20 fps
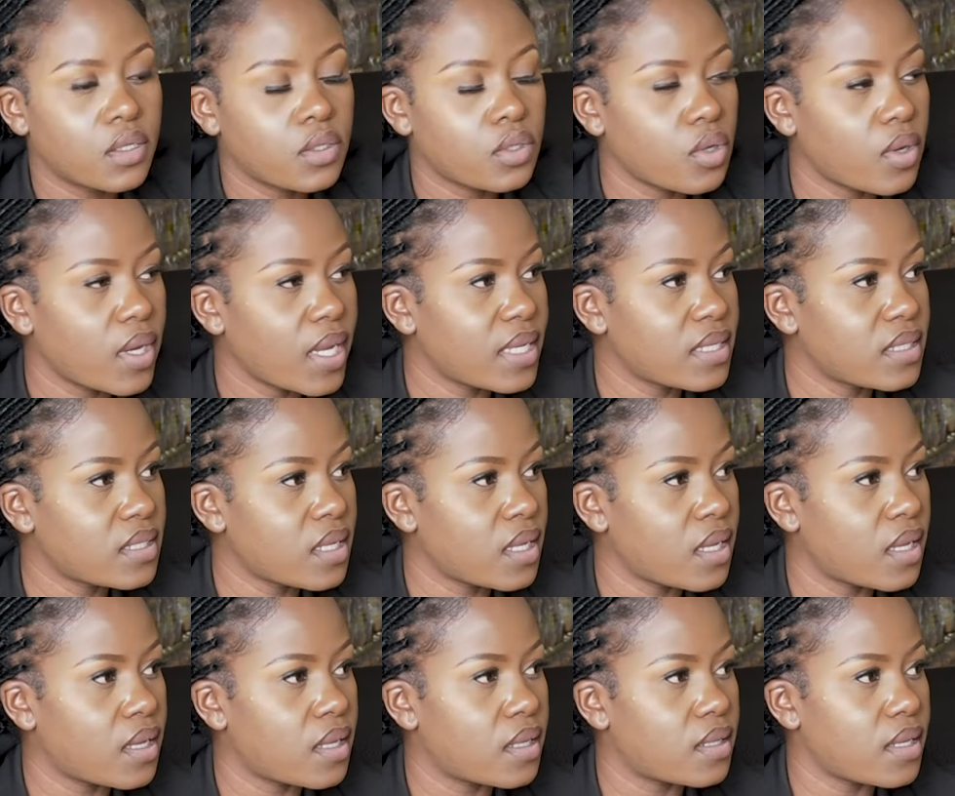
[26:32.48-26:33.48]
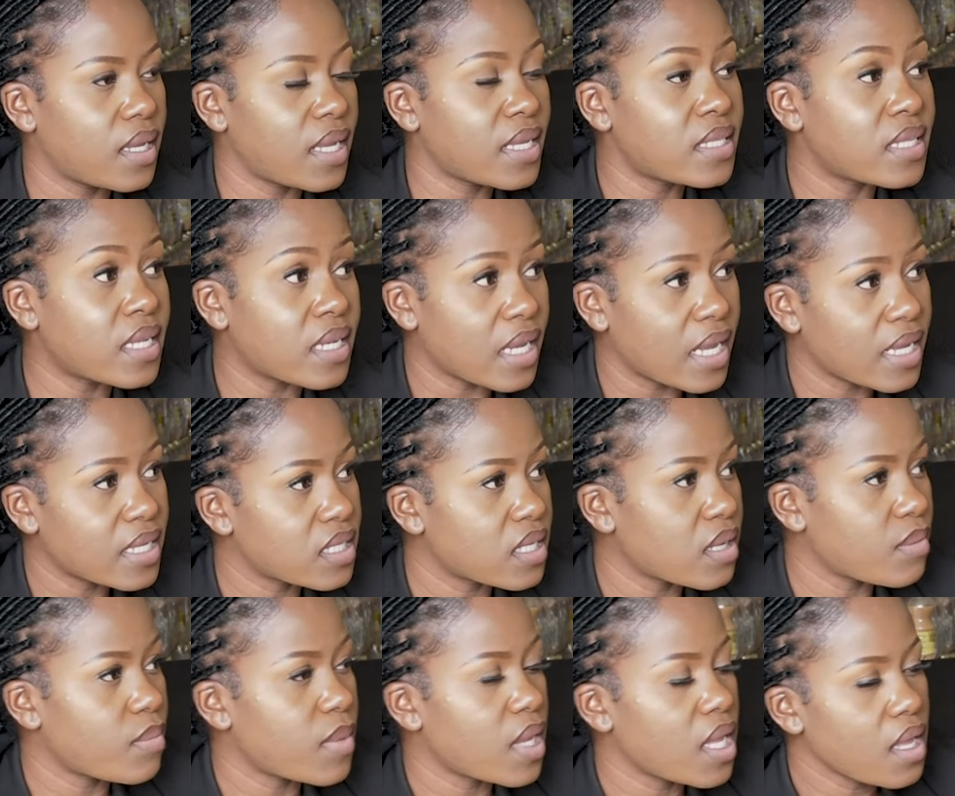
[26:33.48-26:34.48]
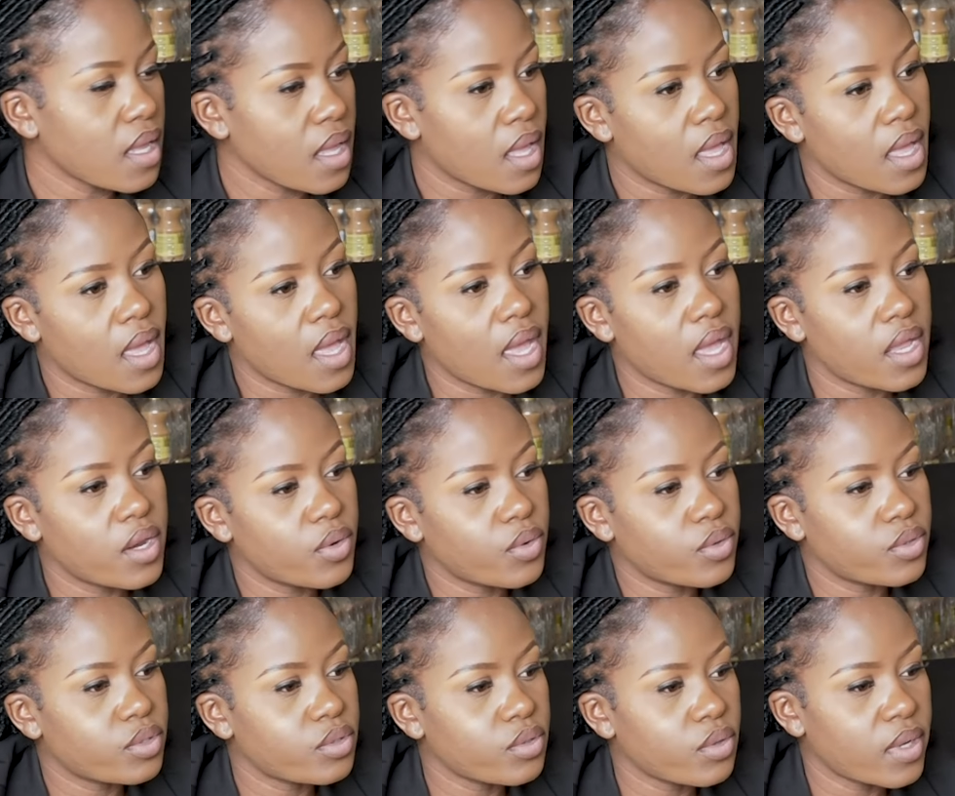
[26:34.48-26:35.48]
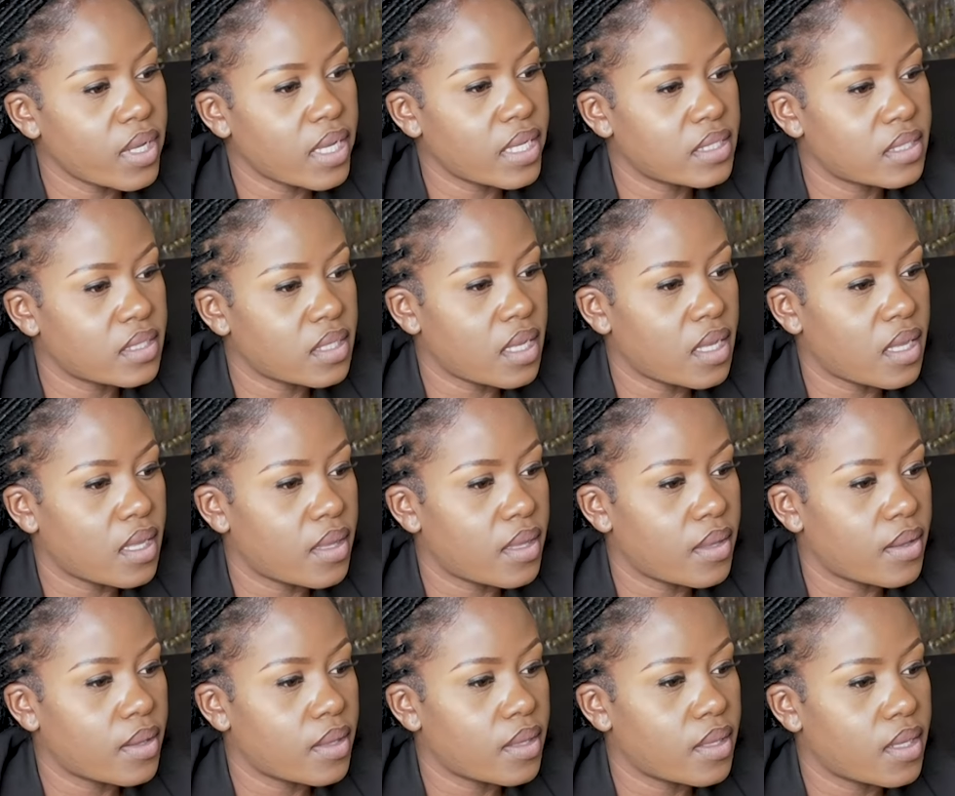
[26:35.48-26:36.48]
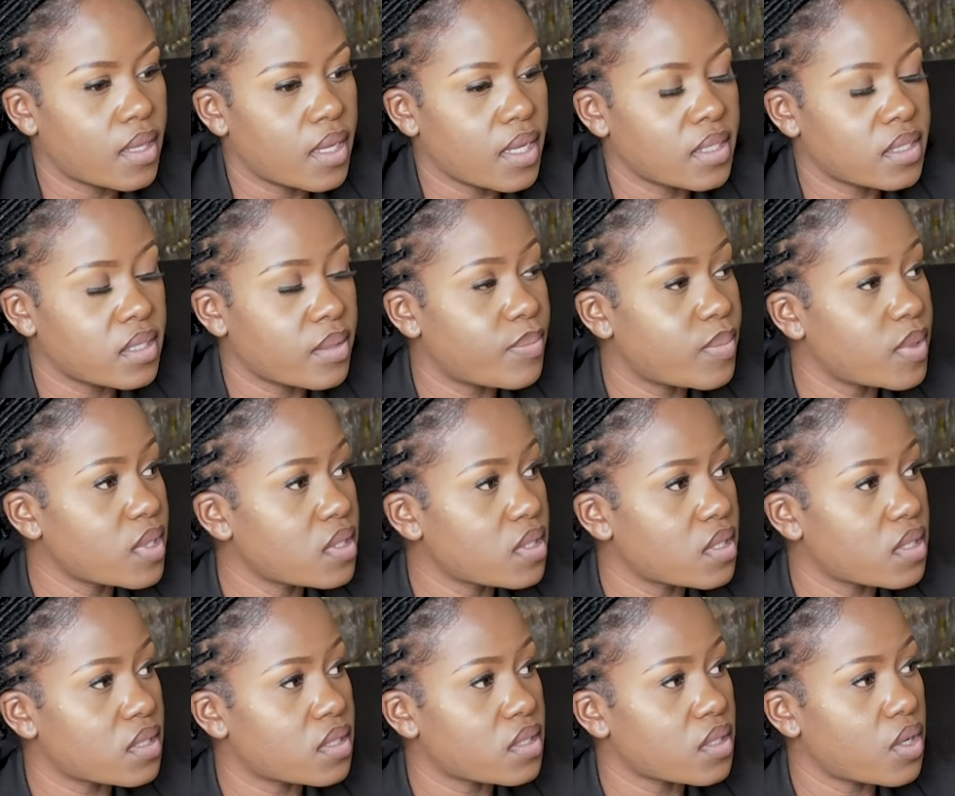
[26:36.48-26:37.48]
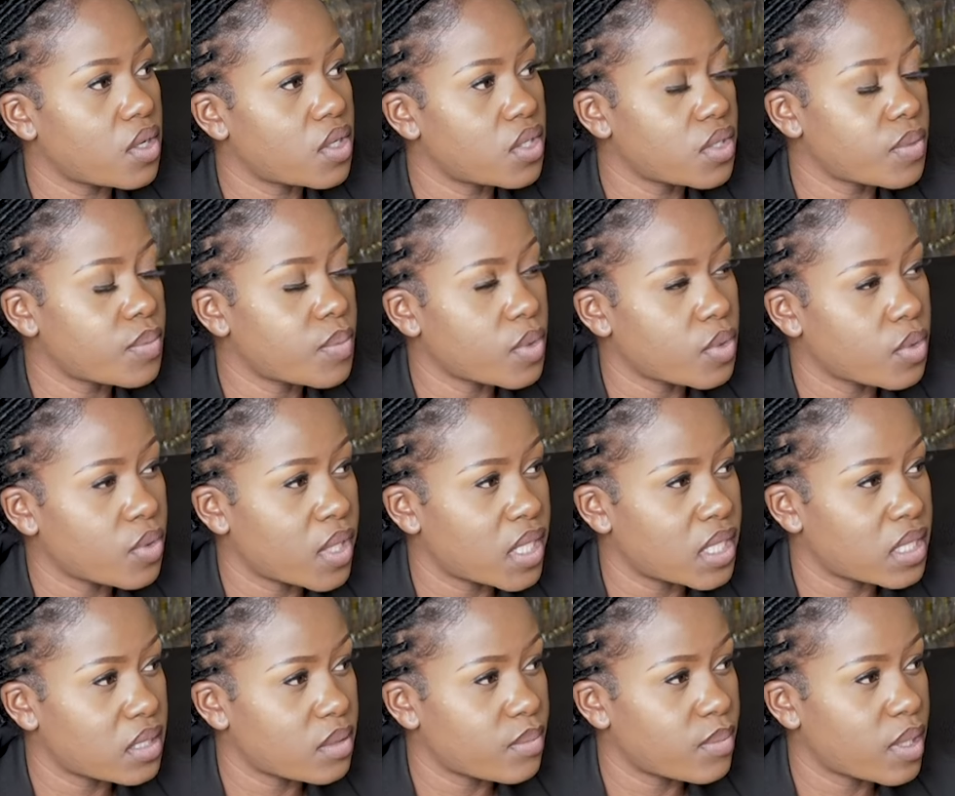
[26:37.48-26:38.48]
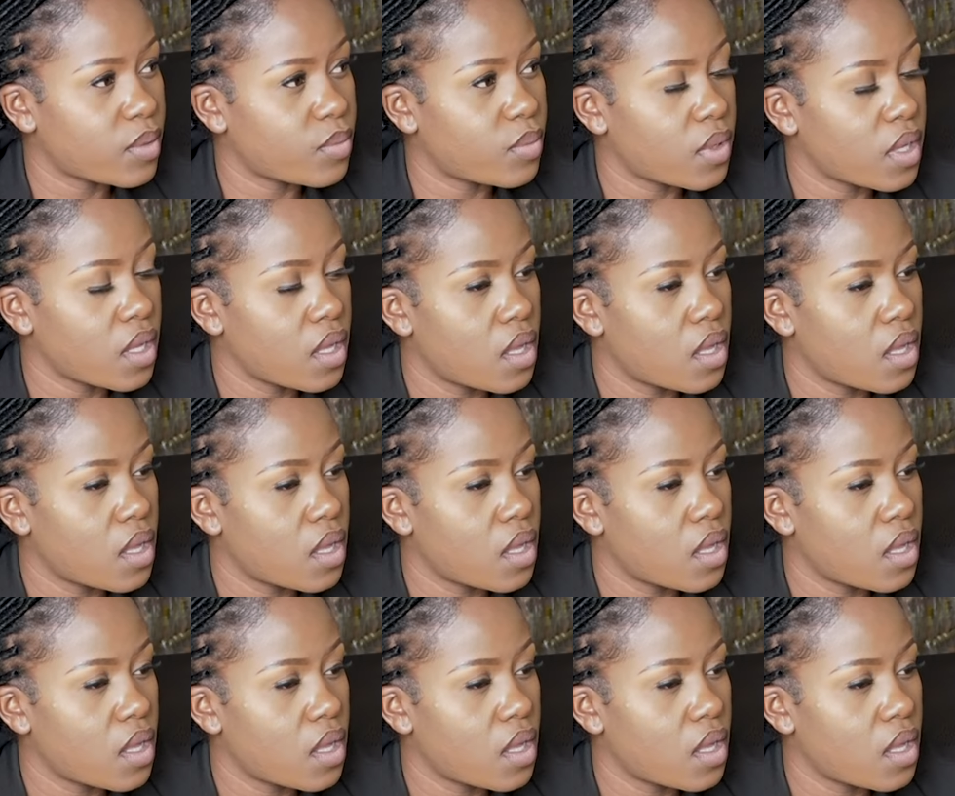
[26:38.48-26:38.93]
So as an SME and also as a business entrepreneur in Zimbabwe,